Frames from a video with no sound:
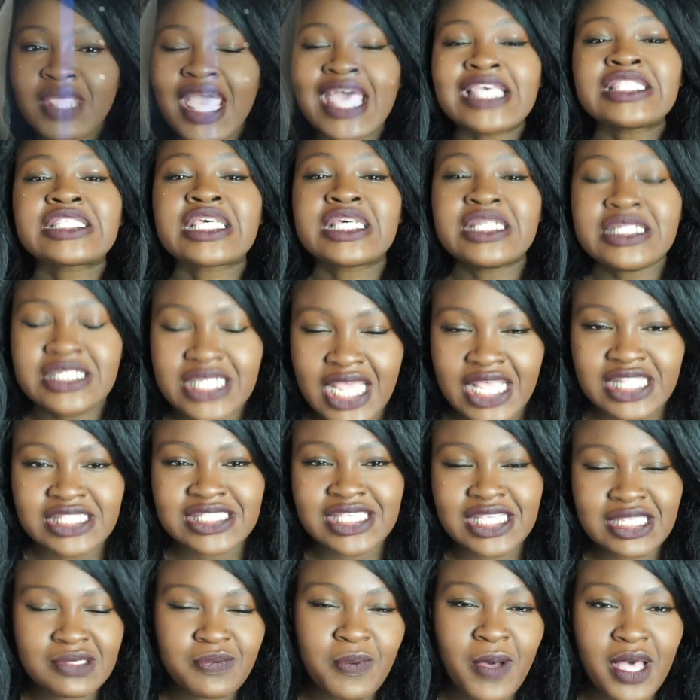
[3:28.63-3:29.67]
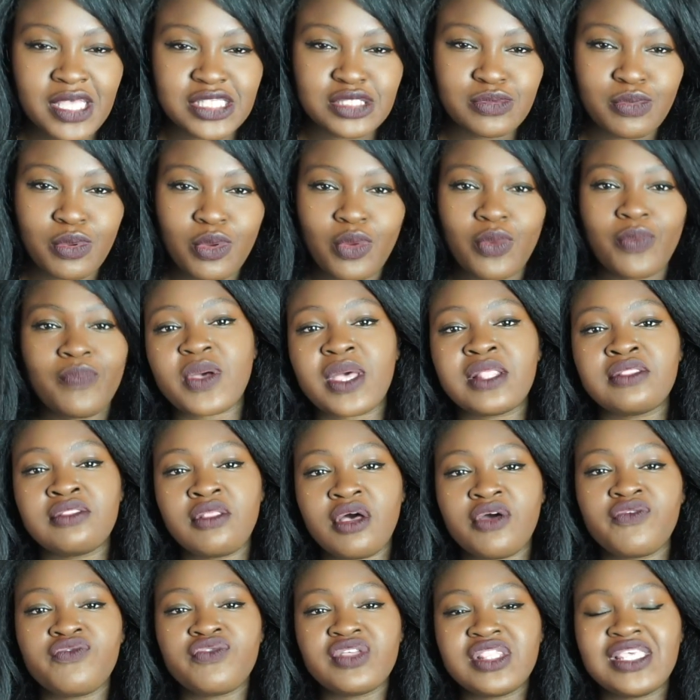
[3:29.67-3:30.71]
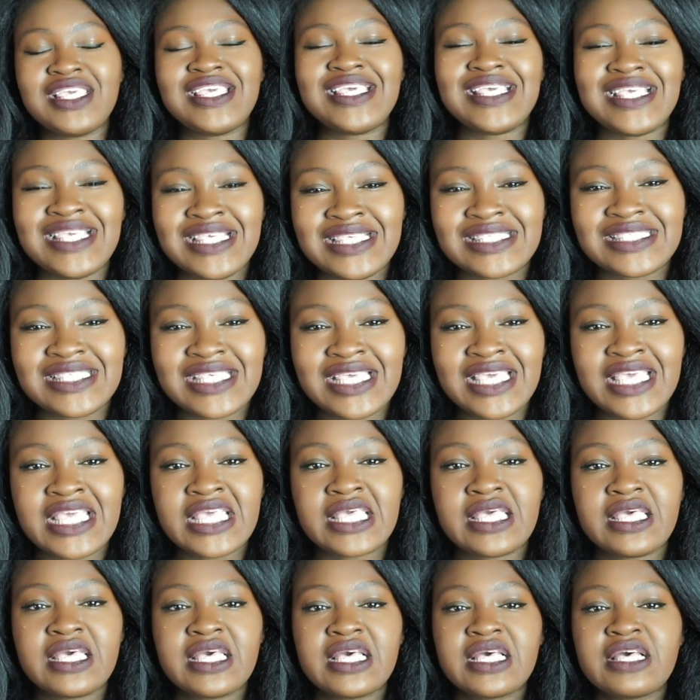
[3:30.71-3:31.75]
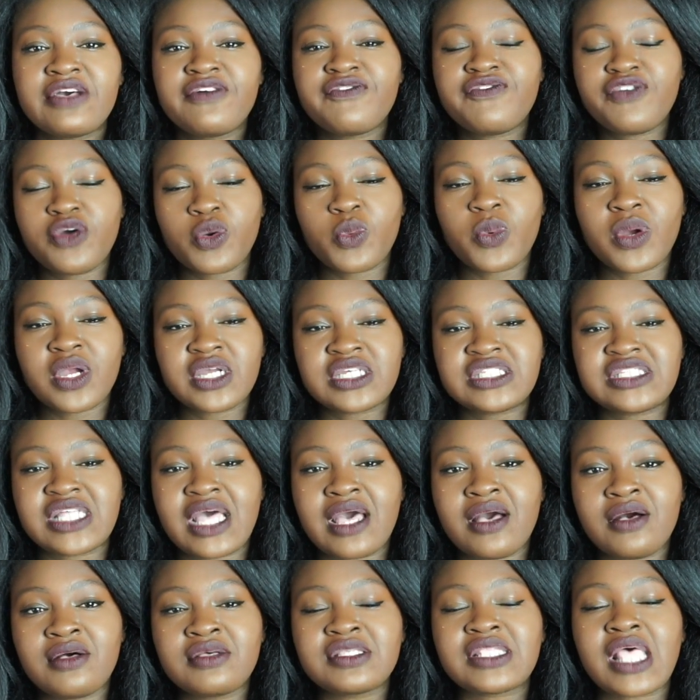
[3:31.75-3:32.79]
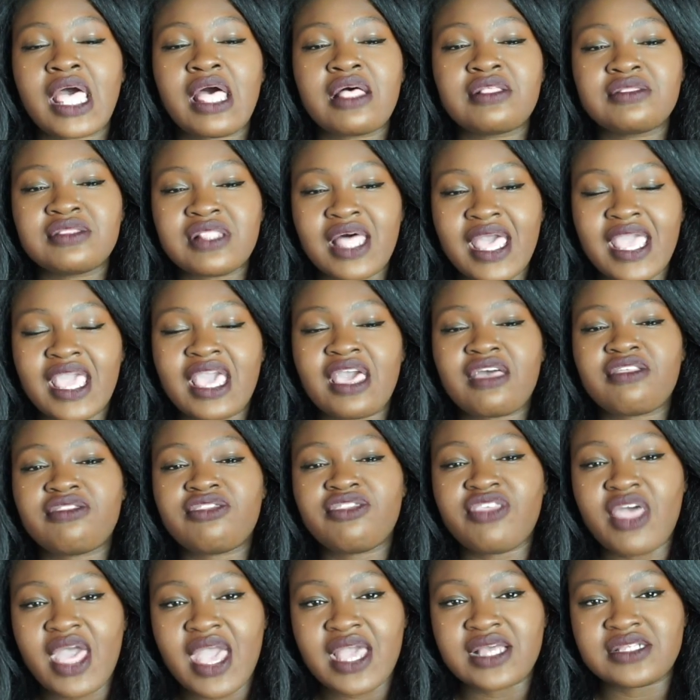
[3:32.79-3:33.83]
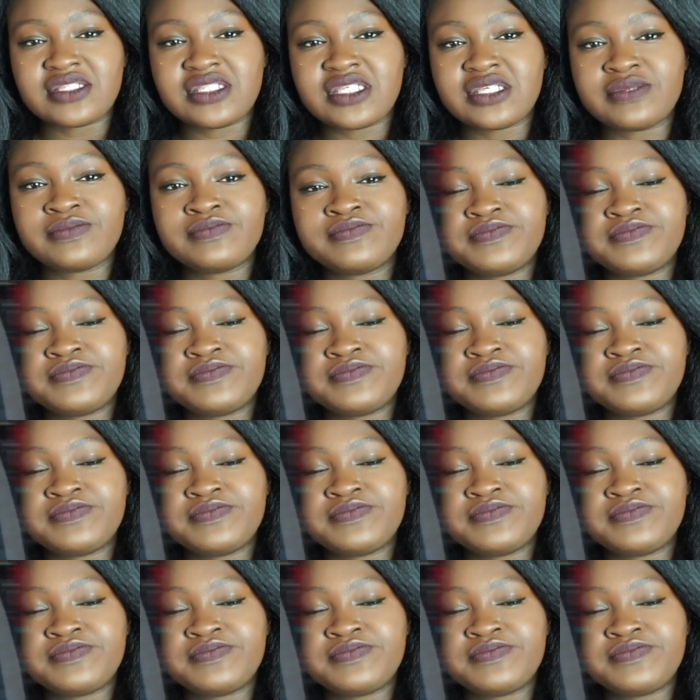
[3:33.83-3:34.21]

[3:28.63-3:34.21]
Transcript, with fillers: as condensed as possible. So I love really easy footwear styles like that.